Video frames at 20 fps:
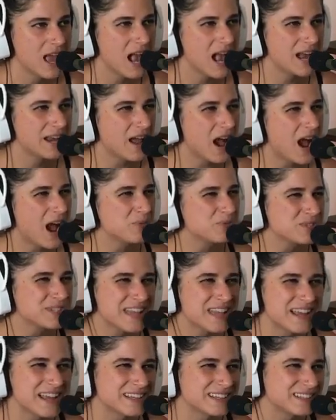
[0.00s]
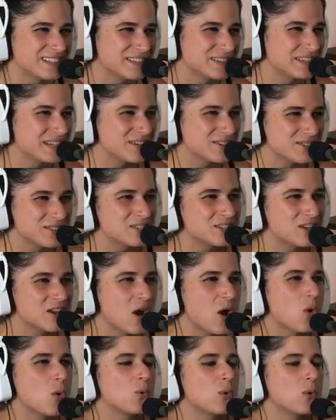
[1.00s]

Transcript: And I was like, "There's no